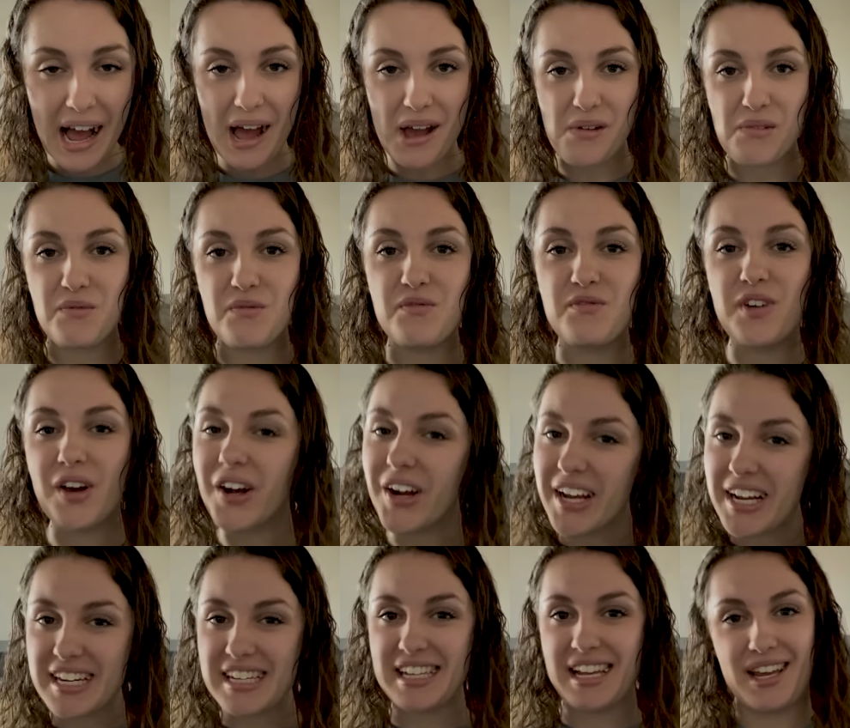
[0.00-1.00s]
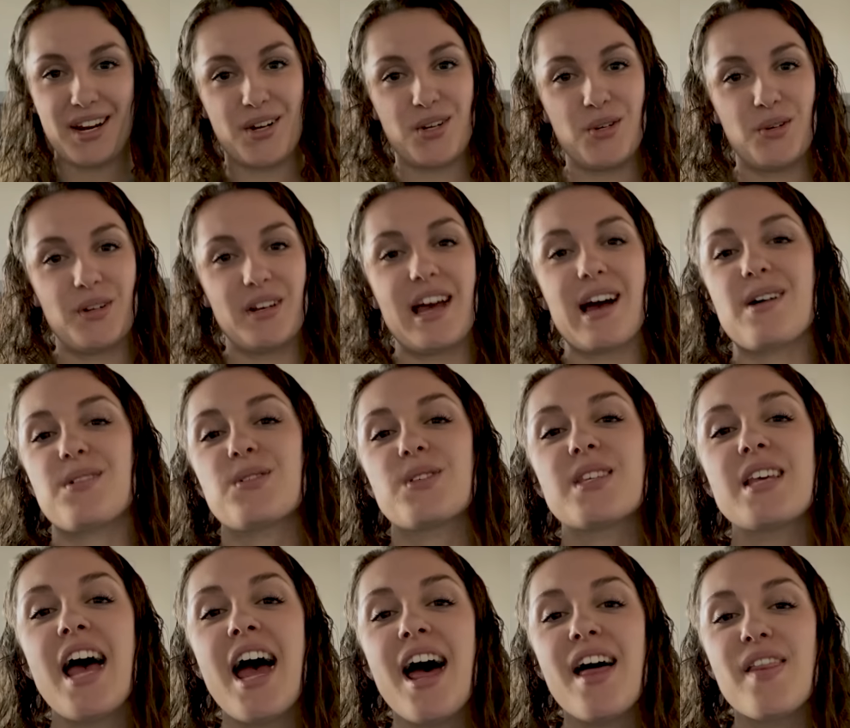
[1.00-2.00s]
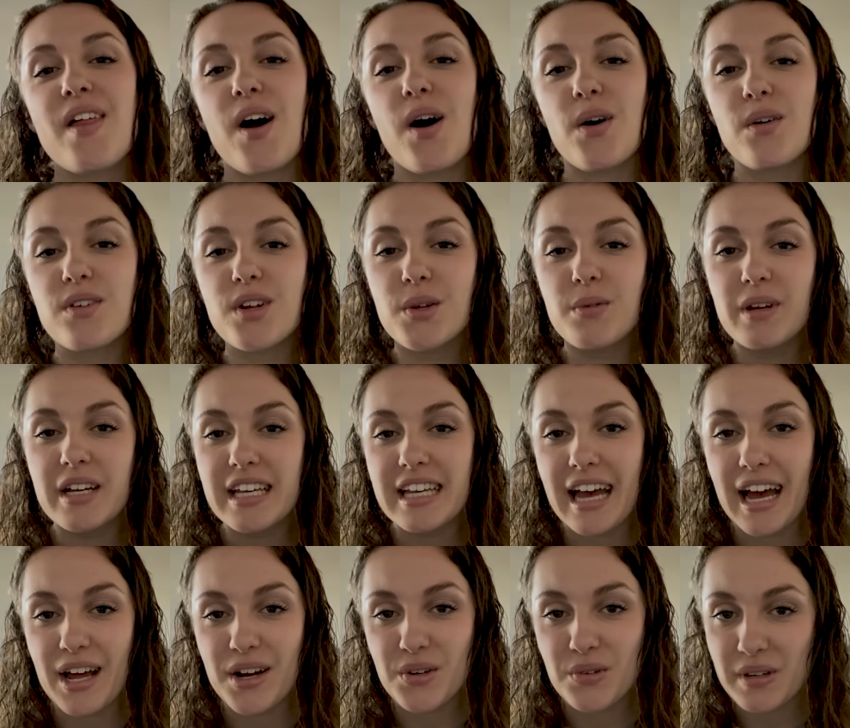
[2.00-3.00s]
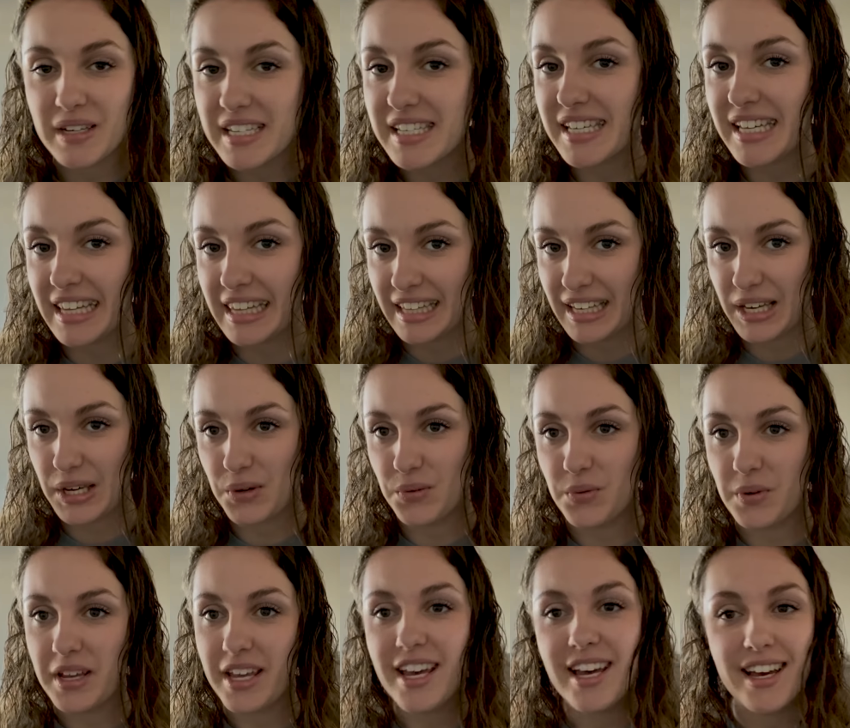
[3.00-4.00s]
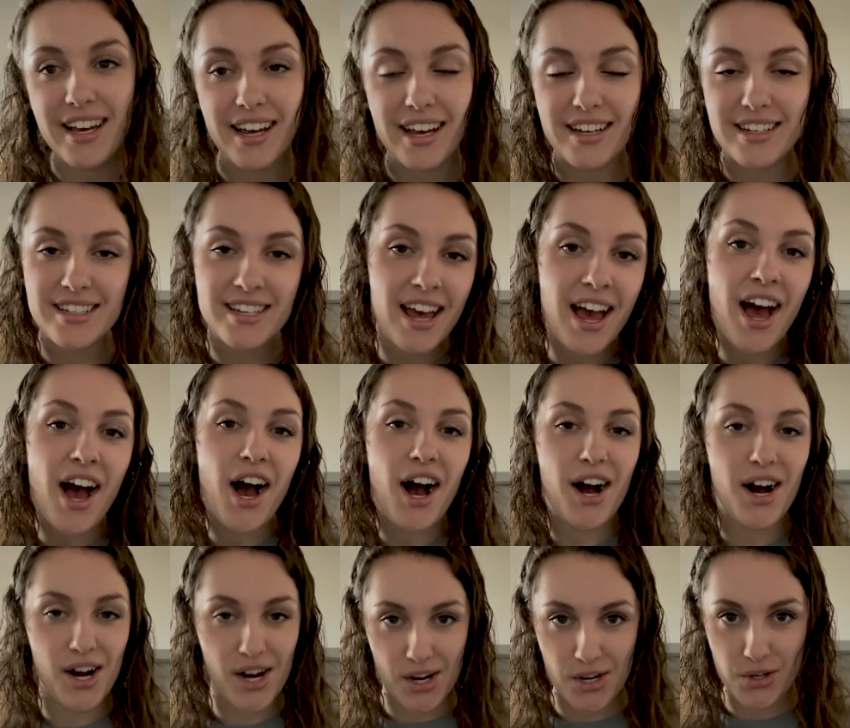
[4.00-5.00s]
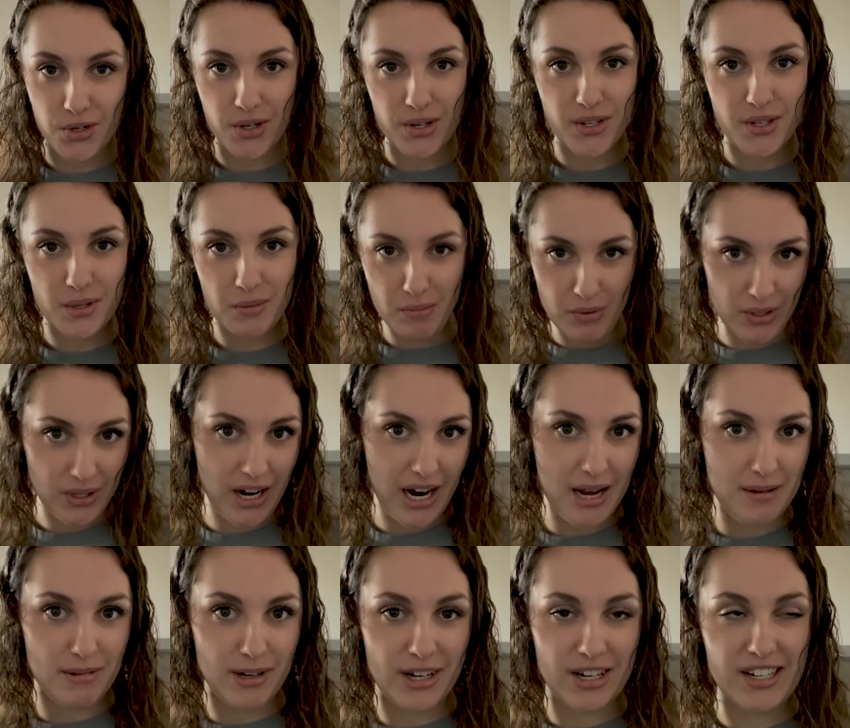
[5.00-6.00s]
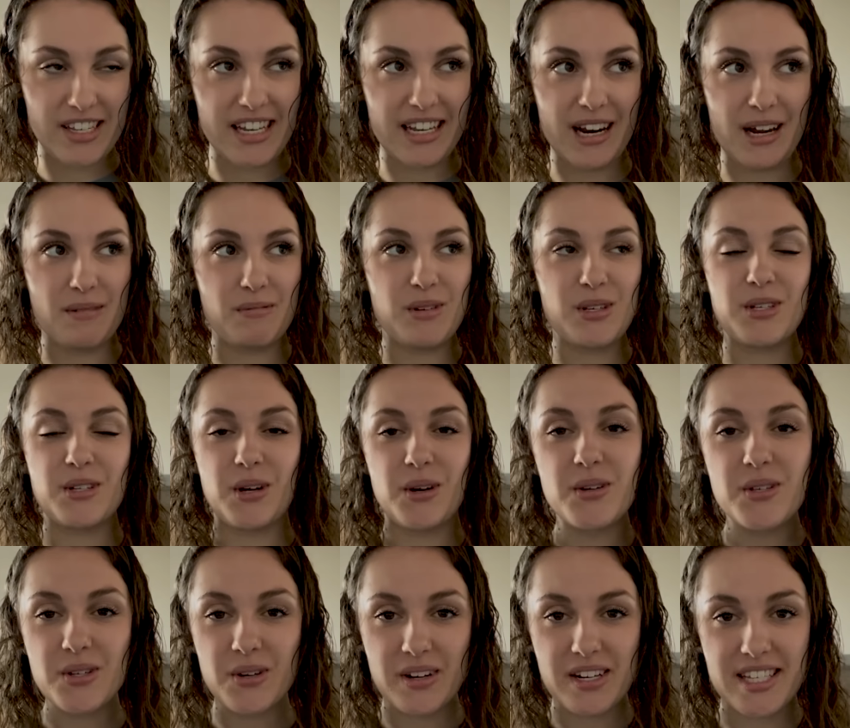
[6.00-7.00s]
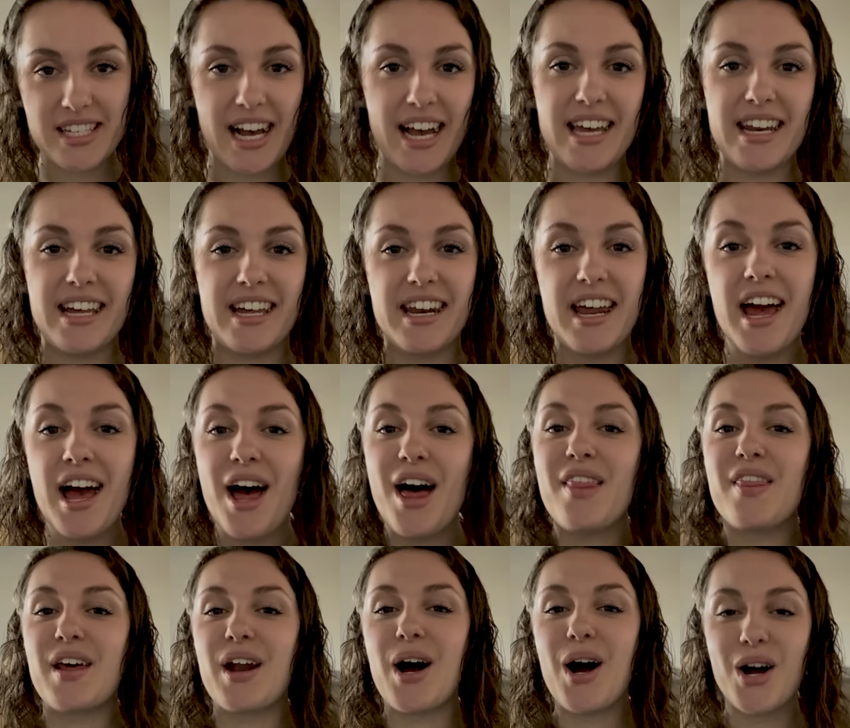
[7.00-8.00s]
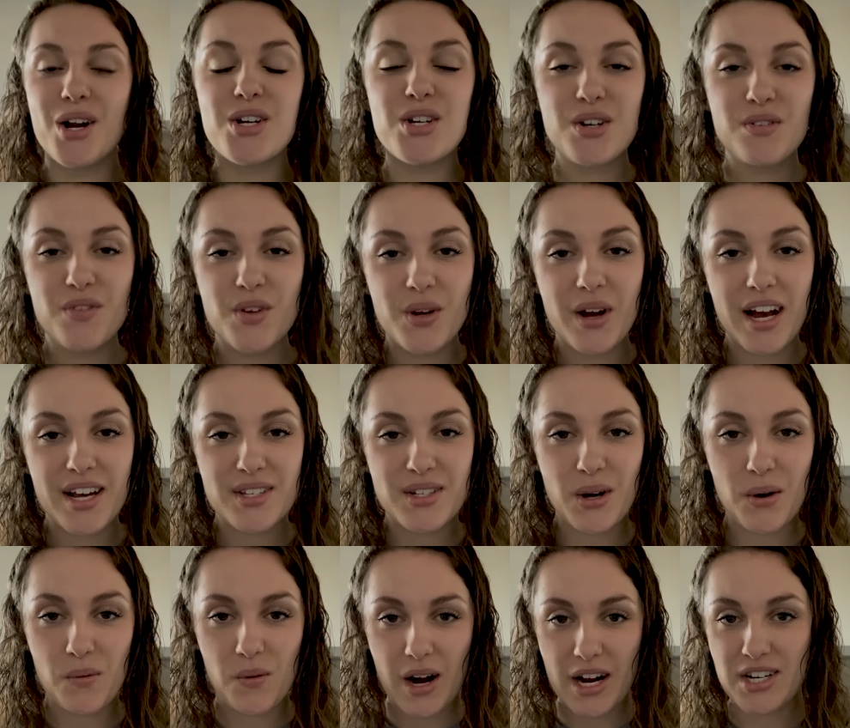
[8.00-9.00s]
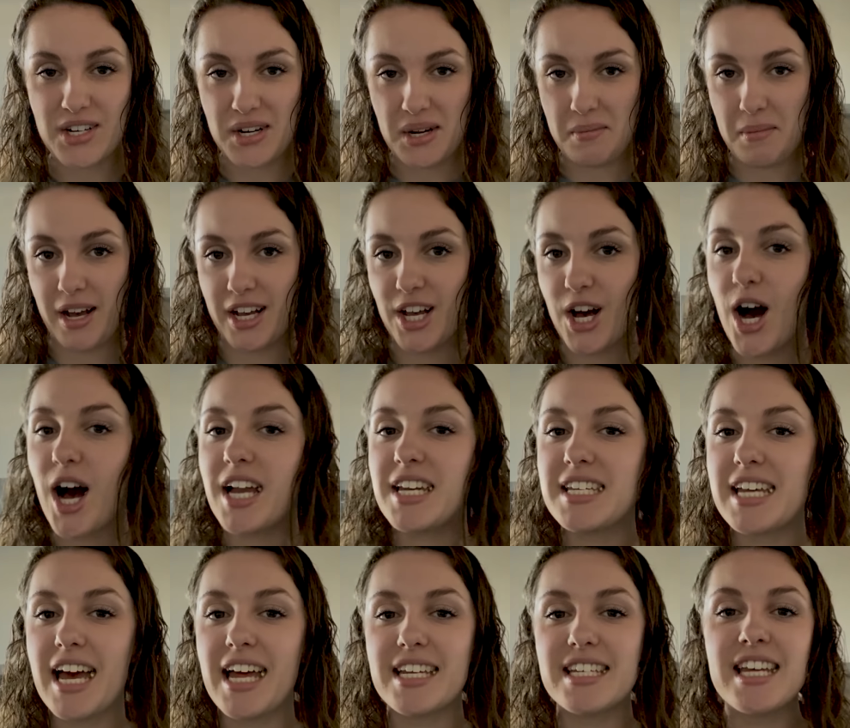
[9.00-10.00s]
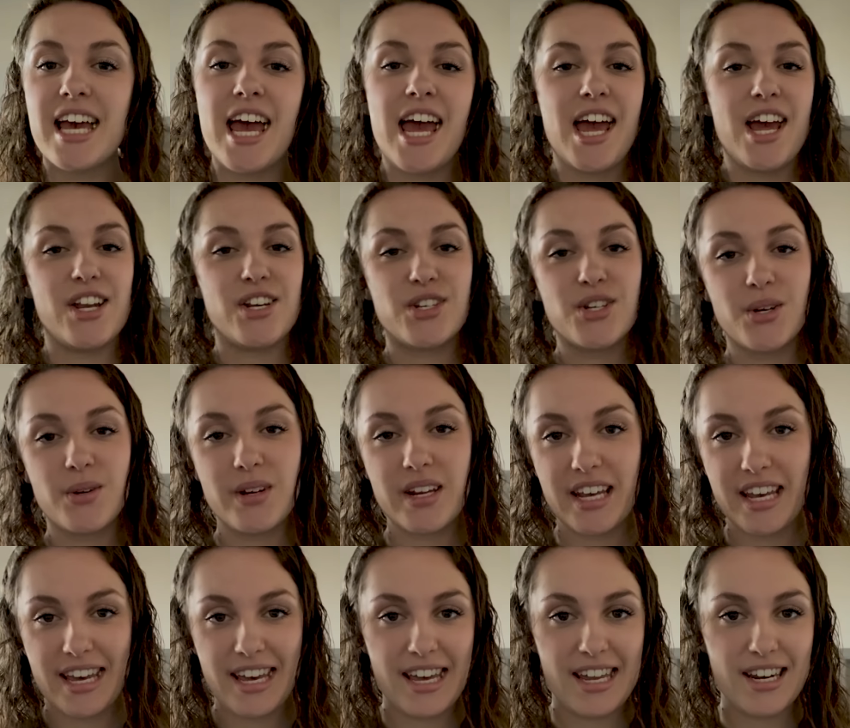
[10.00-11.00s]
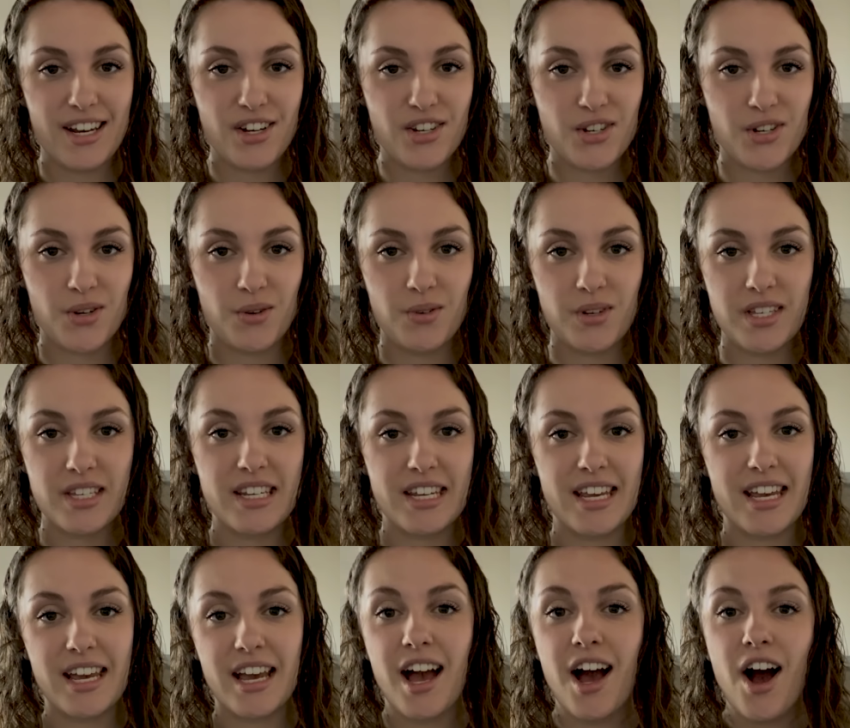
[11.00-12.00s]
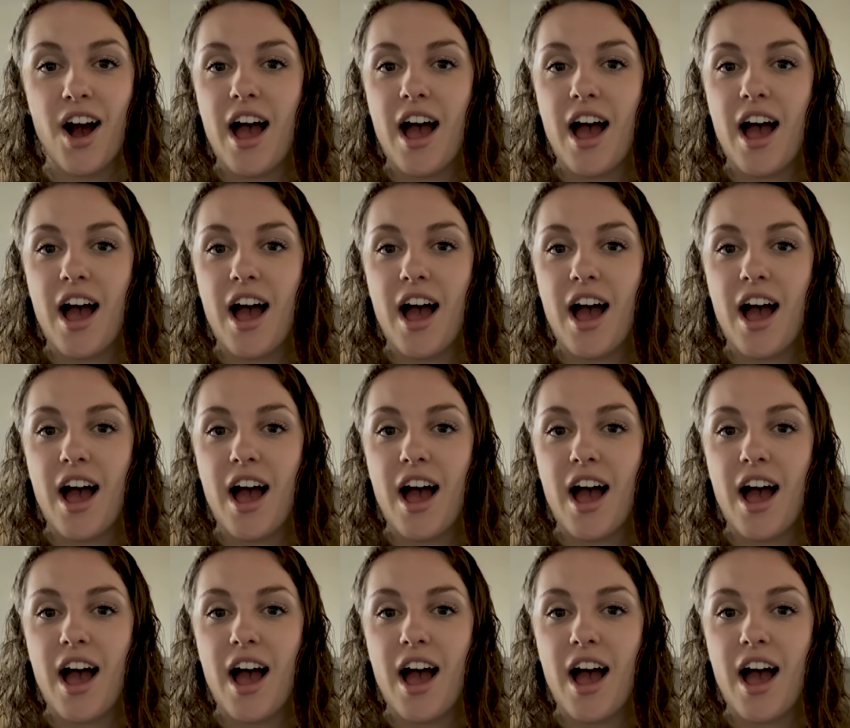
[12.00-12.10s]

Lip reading: I am very excited to announce that over the weekend recently we hit 100 subscribers, and I'm so excited that 100 of you guys are watching my content and tuning in to see